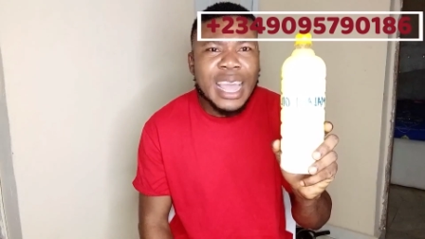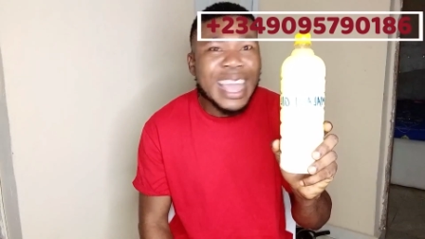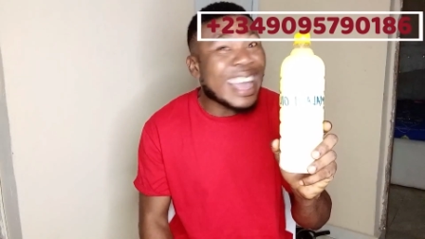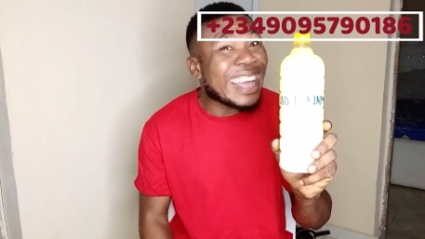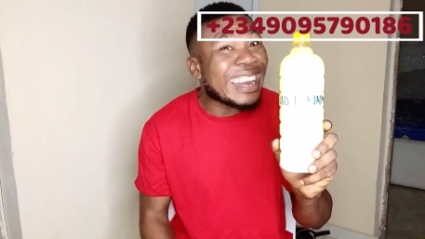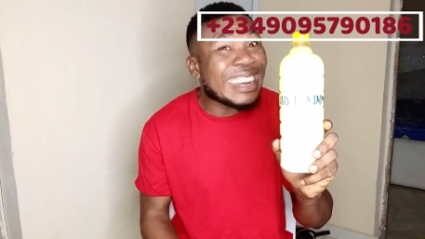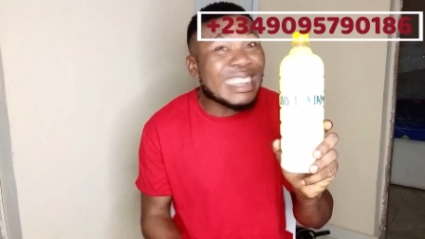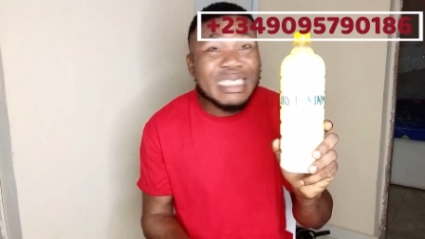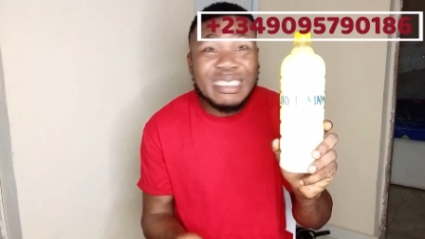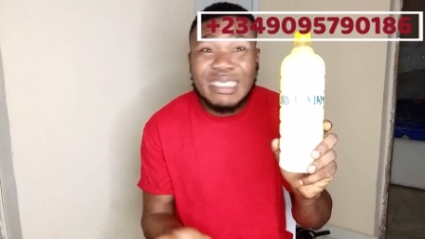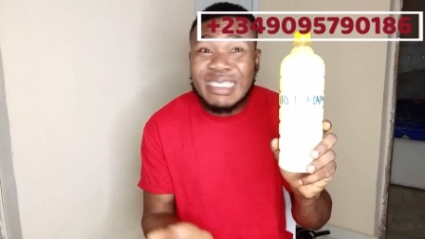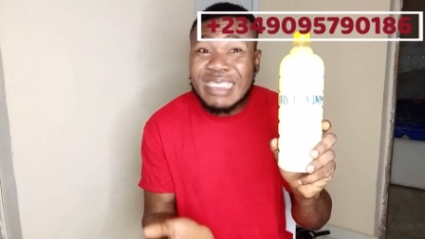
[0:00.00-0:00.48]

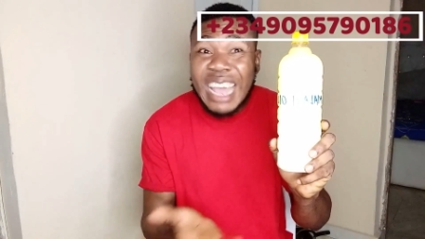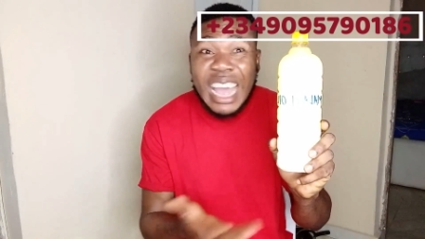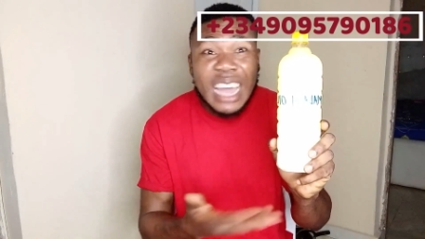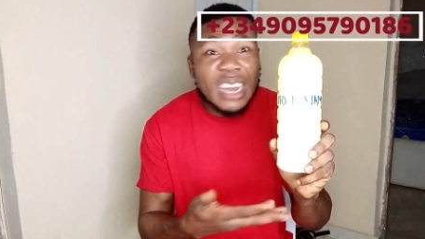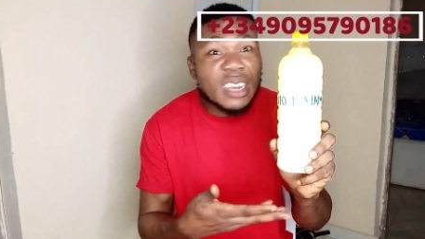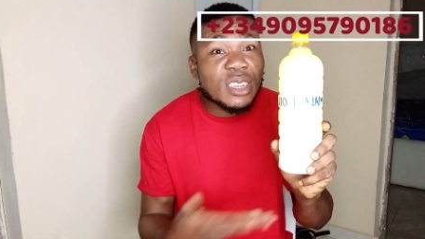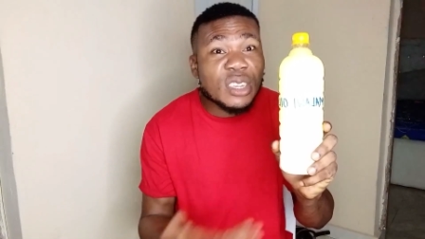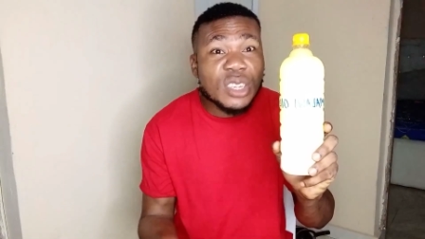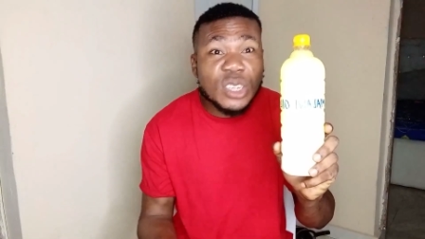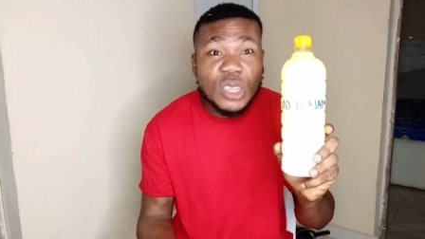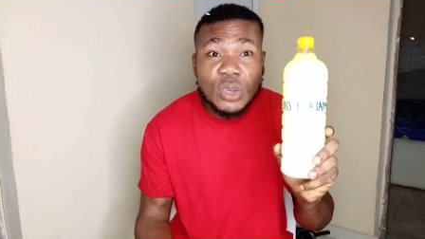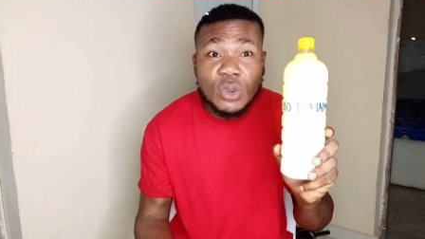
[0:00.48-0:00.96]
Any
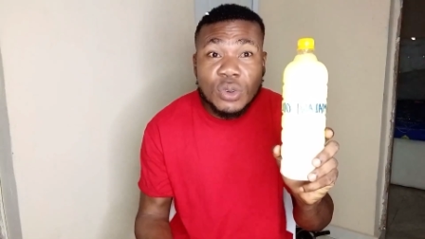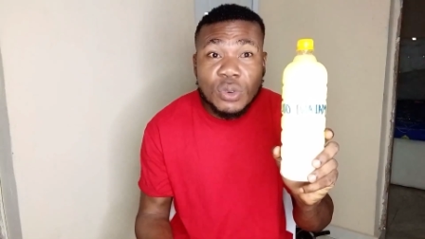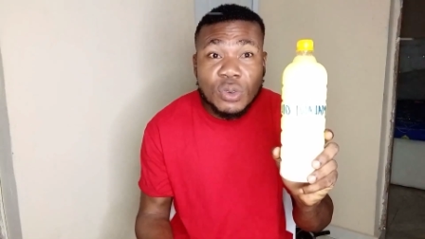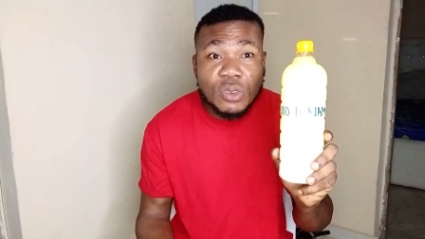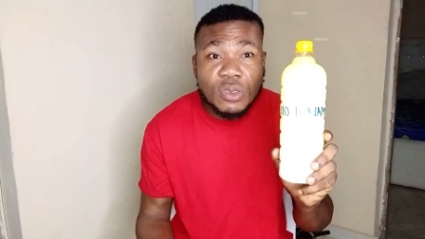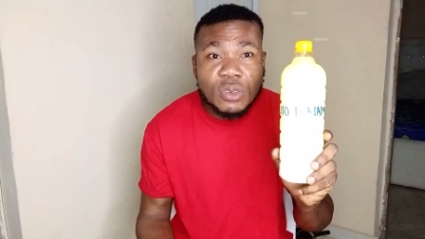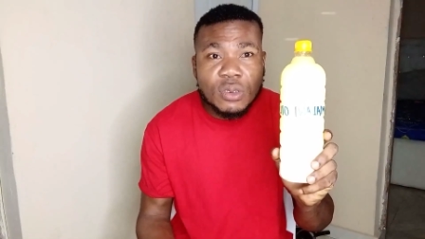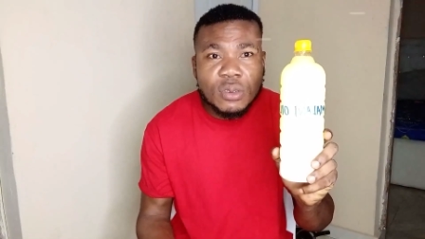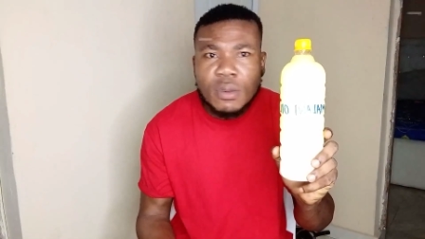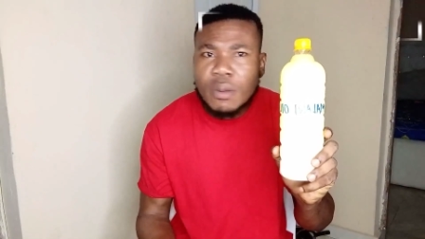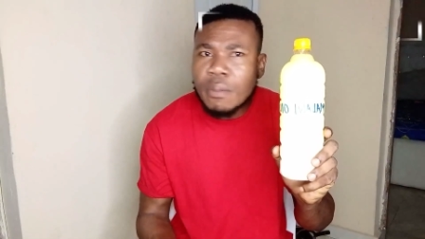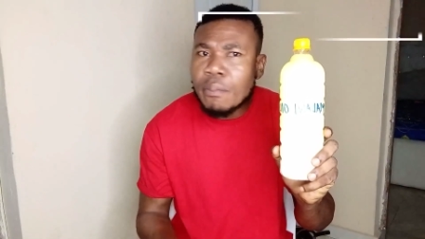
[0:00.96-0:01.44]
side you
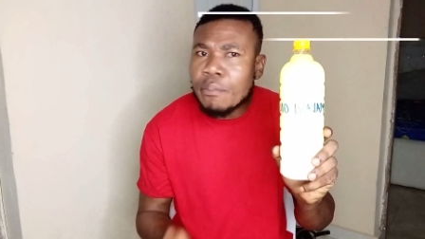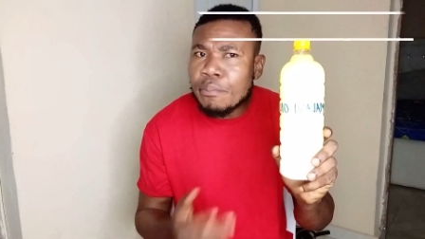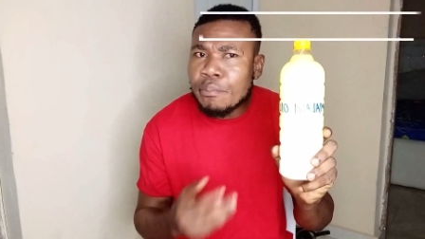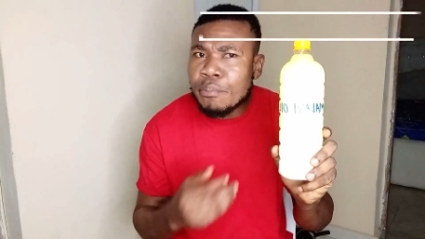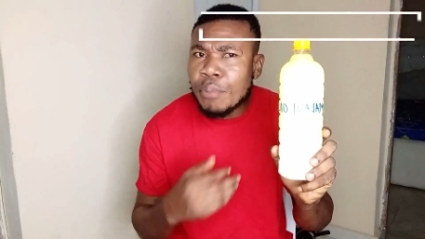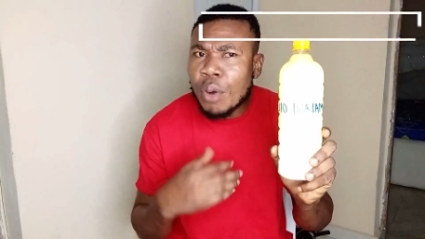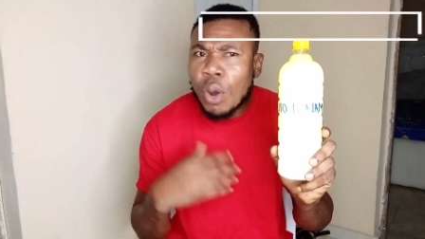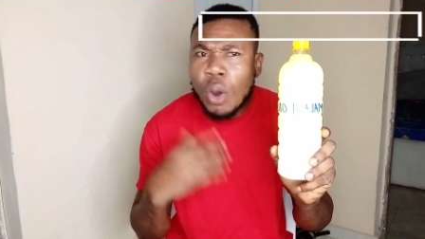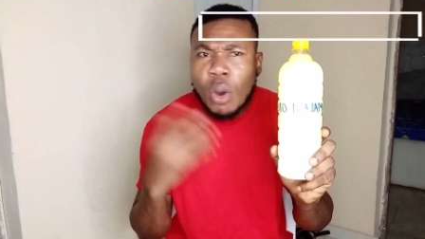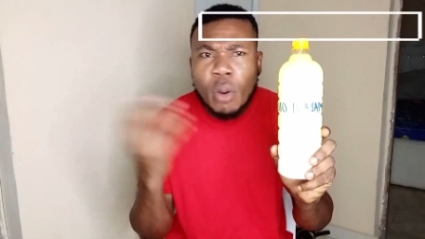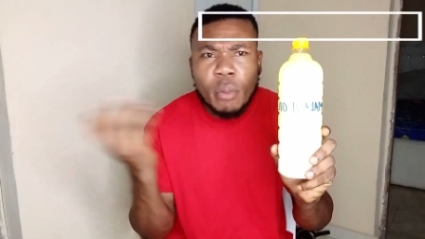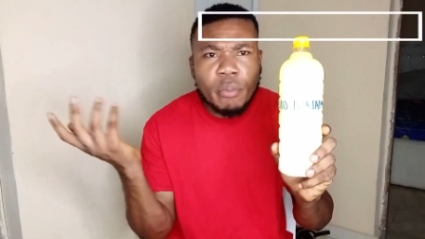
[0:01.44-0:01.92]
use,
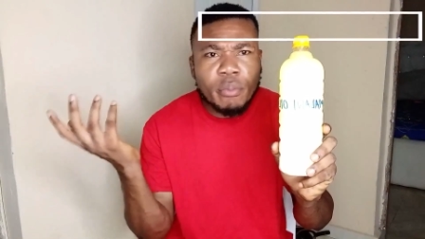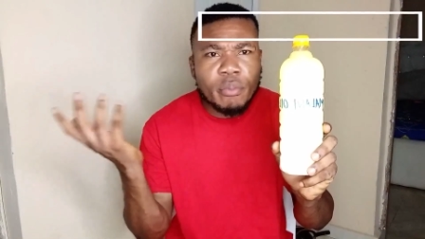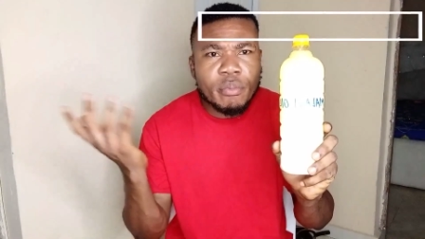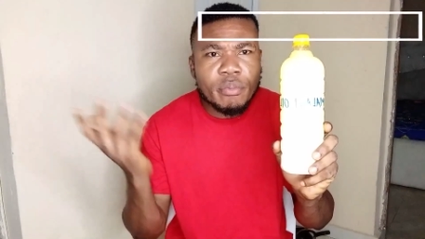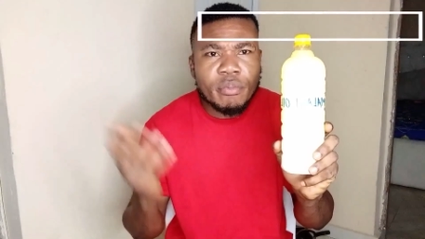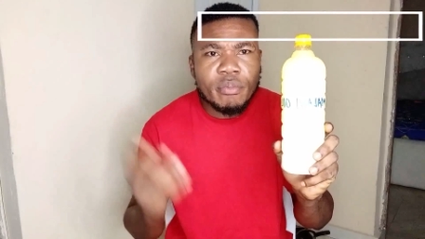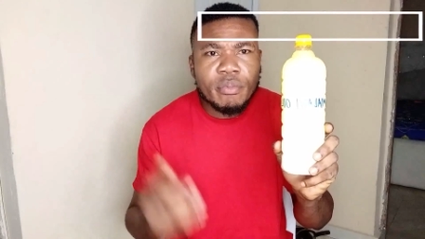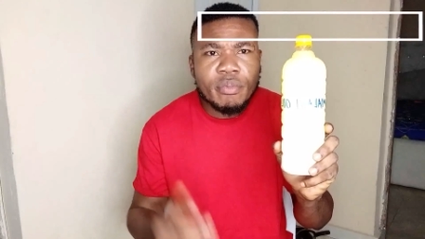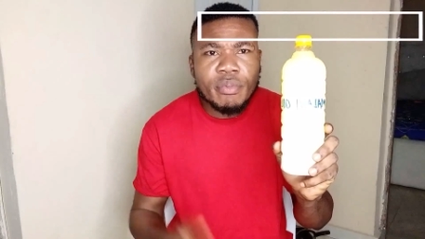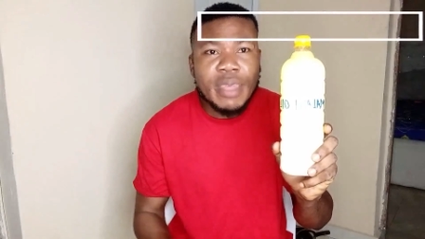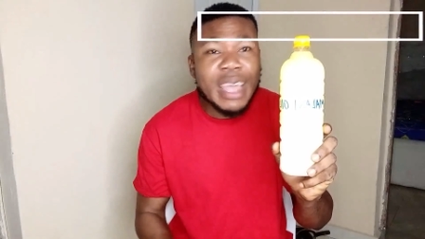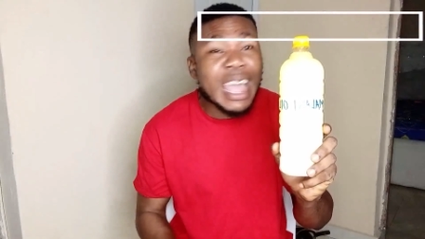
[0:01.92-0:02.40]

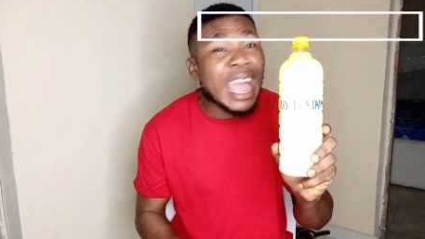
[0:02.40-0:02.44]
boom.